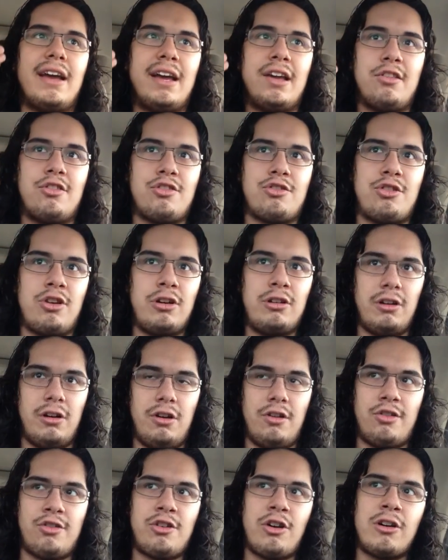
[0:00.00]
a
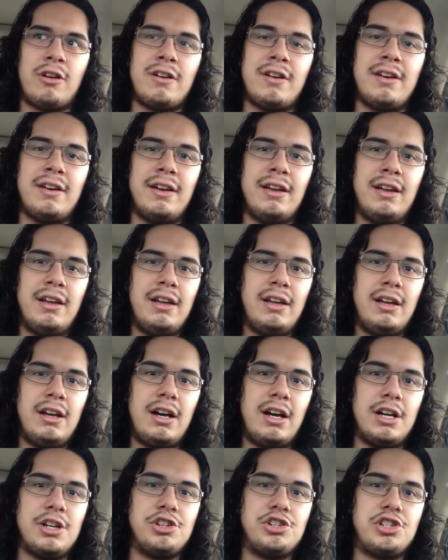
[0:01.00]
certain
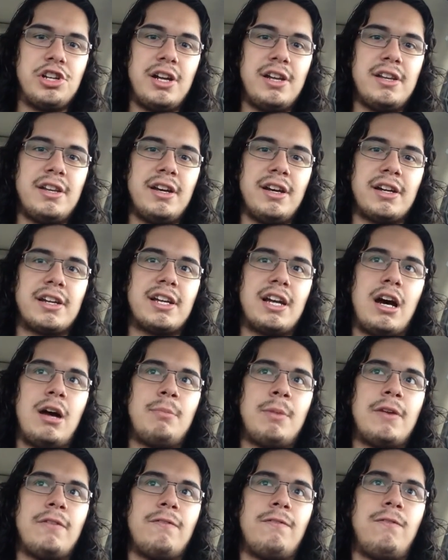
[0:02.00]
agenda
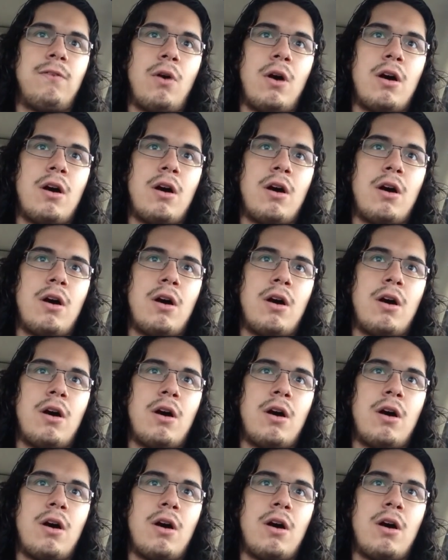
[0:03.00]
coming